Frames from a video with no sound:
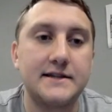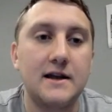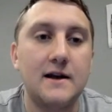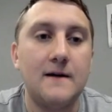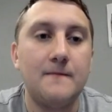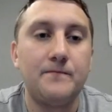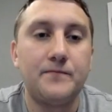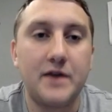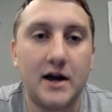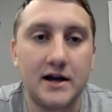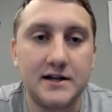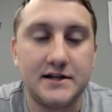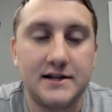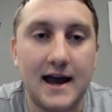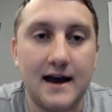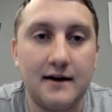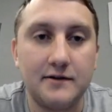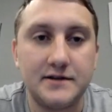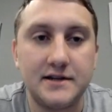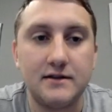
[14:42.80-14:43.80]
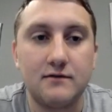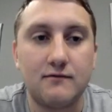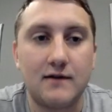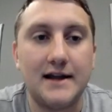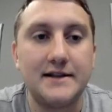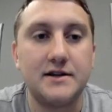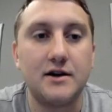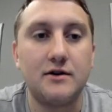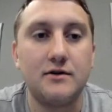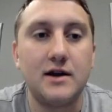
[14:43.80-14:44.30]
touchdowns in the red
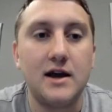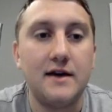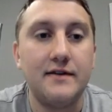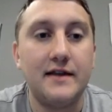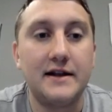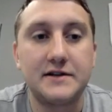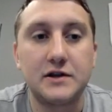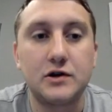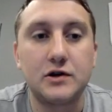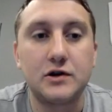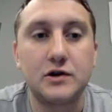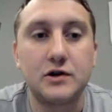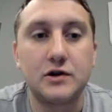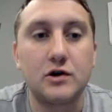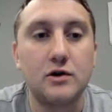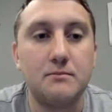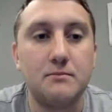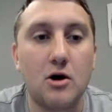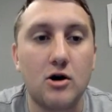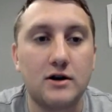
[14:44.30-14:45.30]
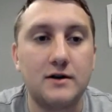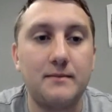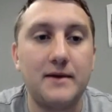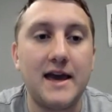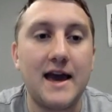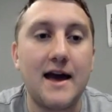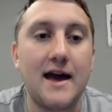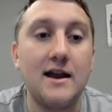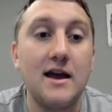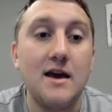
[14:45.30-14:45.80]
zone, that's a good mark to be at.
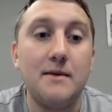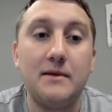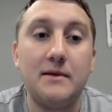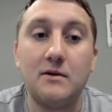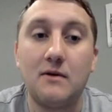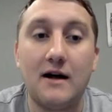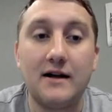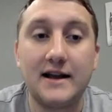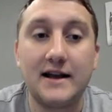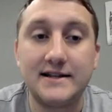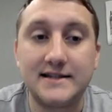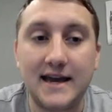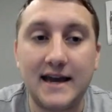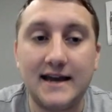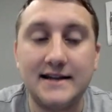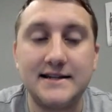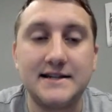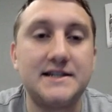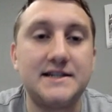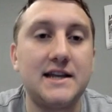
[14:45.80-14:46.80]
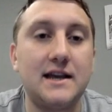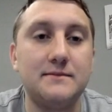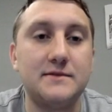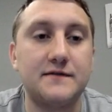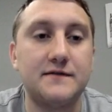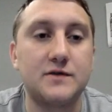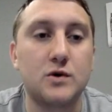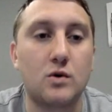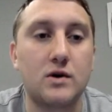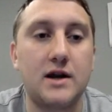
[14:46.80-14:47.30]
Meanwhile, against Kansas, teams have
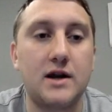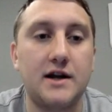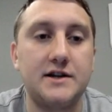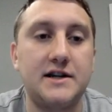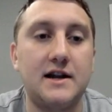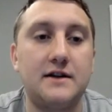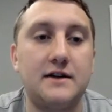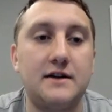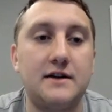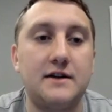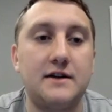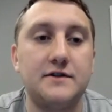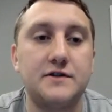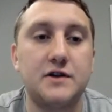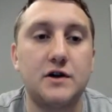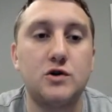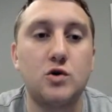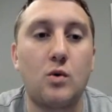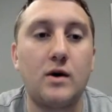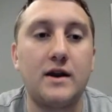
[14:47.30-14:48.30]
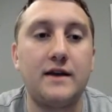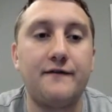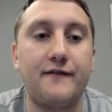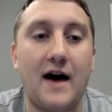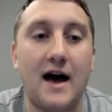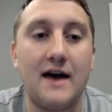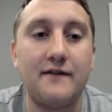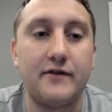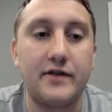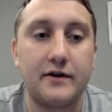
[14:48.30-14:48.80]
scored touchdowns on 25
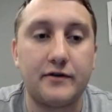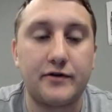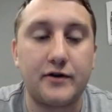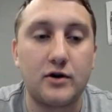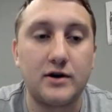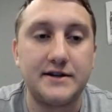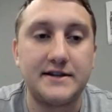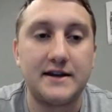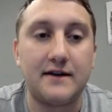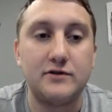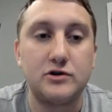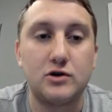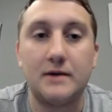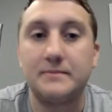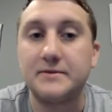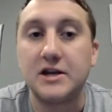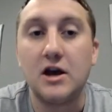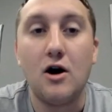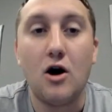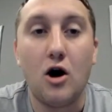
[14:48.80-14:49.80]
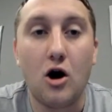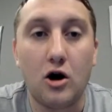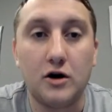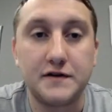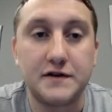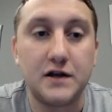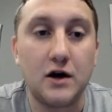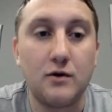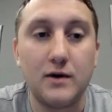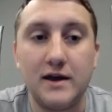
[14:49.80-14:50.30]
of their 37 trips,
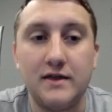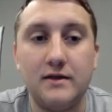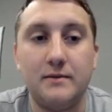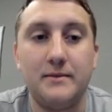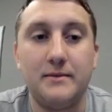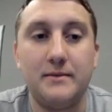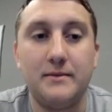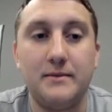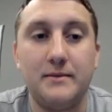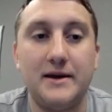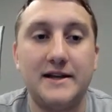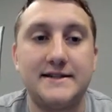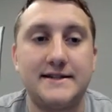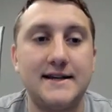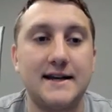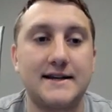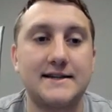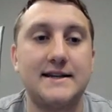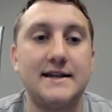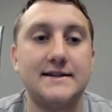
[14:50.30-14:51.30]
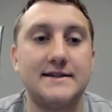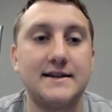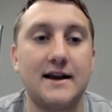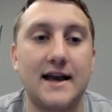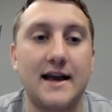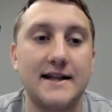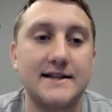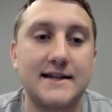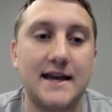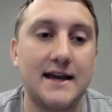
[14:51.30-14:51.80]
also in the mid-60s
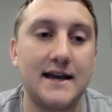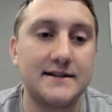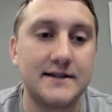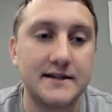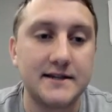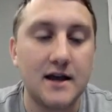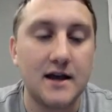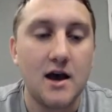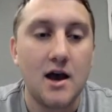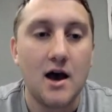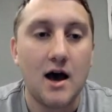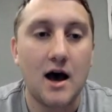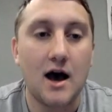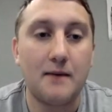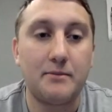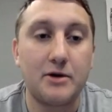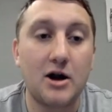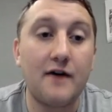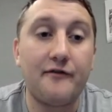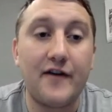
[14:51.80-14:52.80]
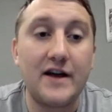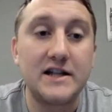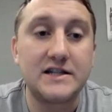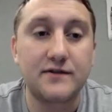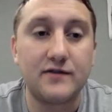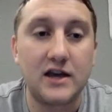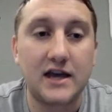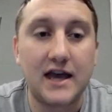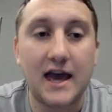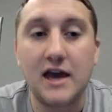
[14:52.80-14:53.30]
against Kansas. But
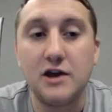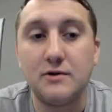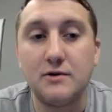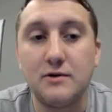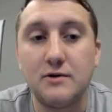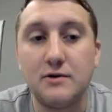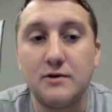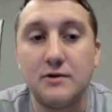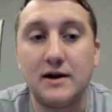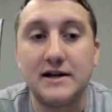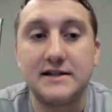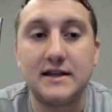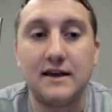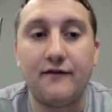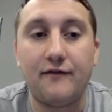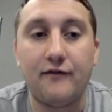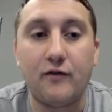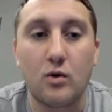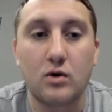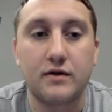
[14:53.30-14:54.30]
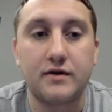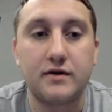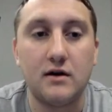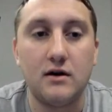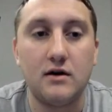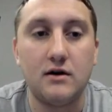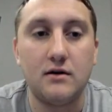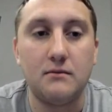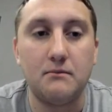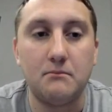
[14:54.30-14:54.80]
offensively, KU has the fourth
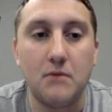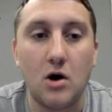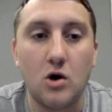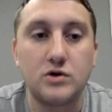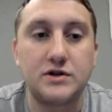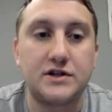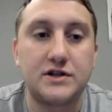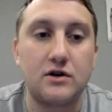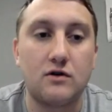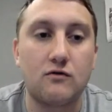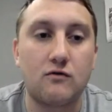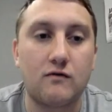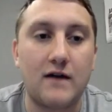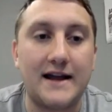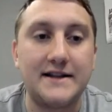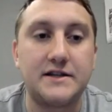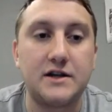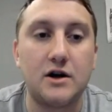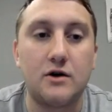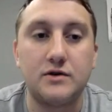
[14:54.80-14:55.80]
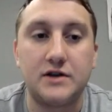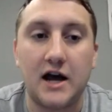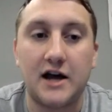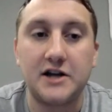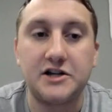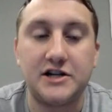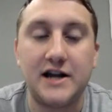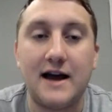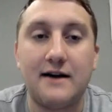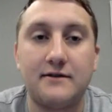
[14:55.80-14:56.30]
most red zone
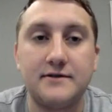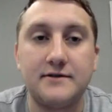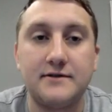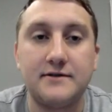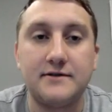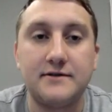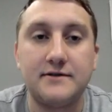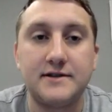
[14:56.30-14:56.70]
touchdowns,